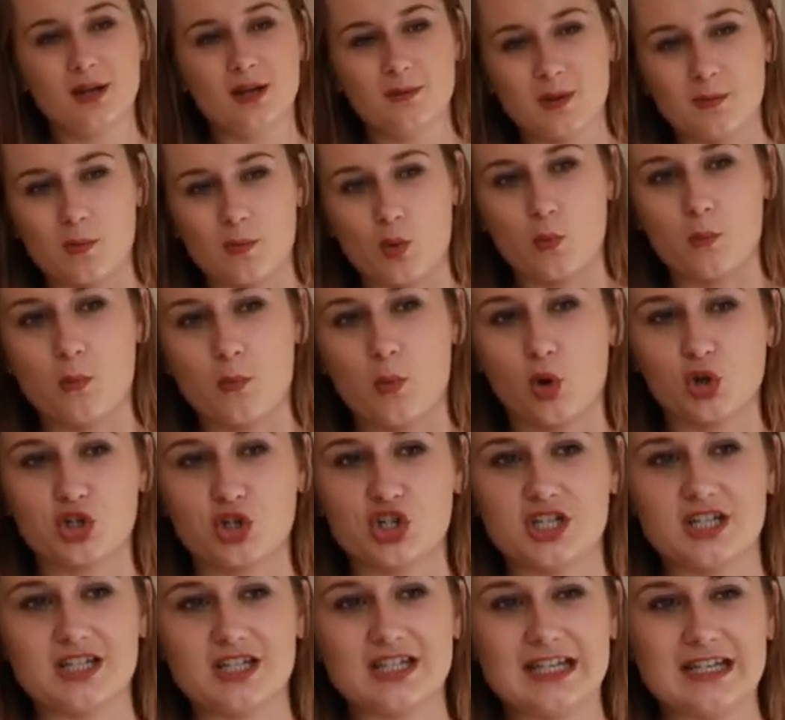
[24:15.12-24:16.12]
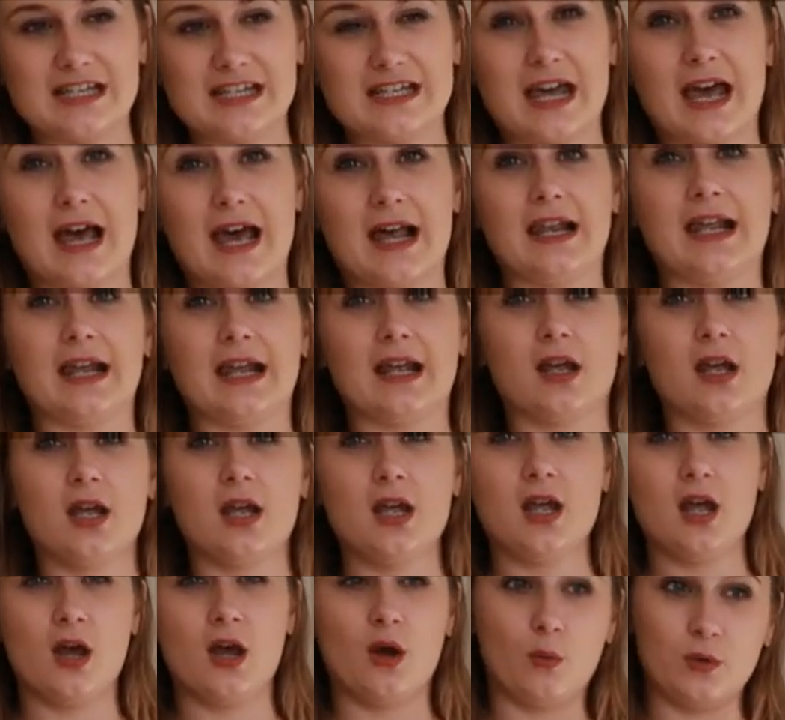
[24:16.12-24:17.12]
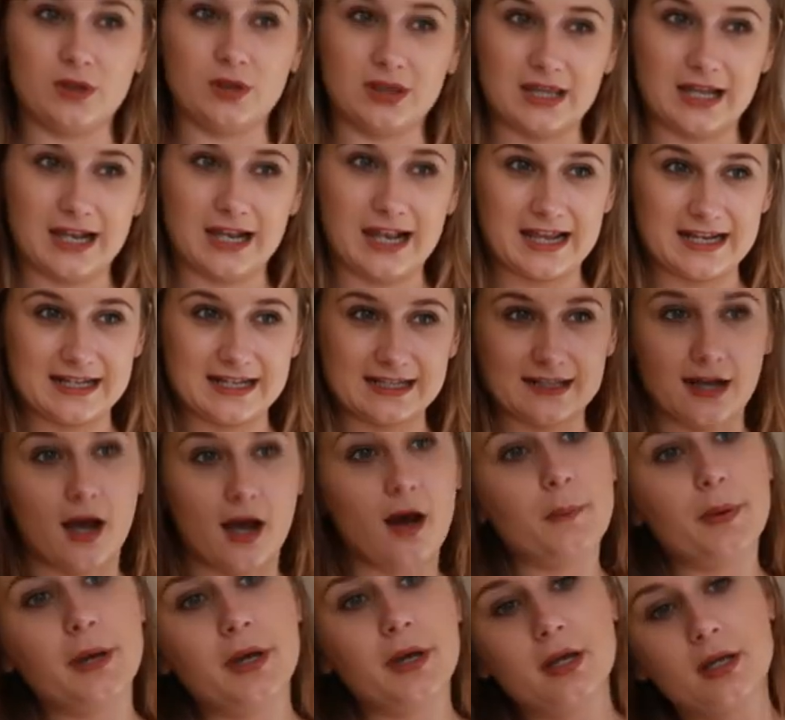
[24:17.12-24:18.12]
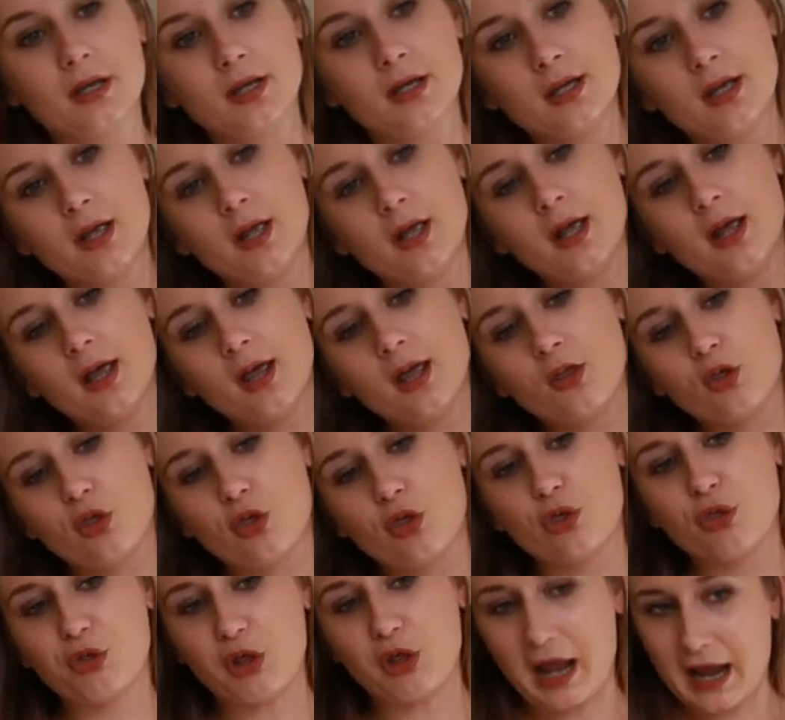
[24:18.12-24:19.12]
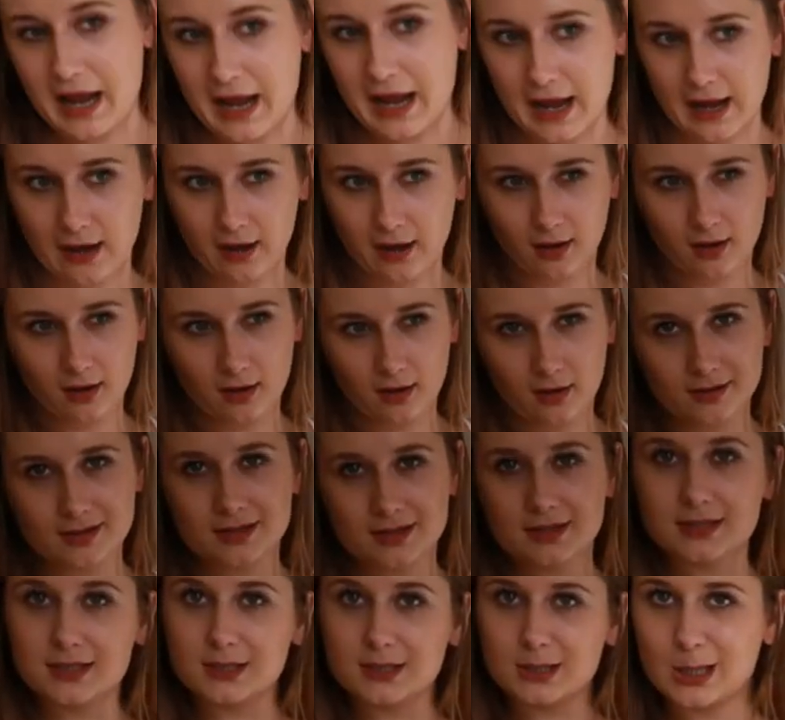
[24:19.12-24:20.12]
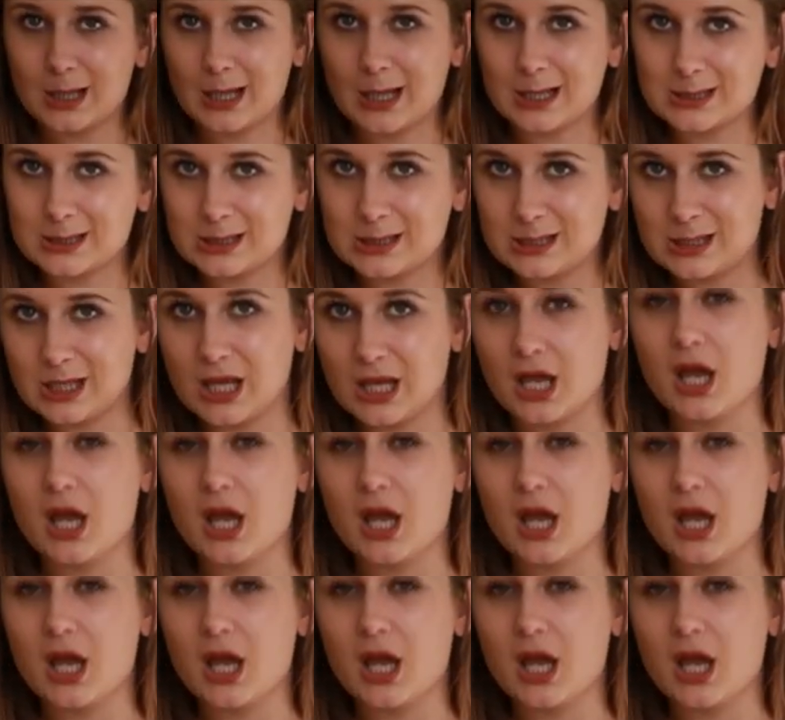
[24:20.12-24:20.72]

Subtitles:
little bit more modern detailing with the lace-up thing. So that's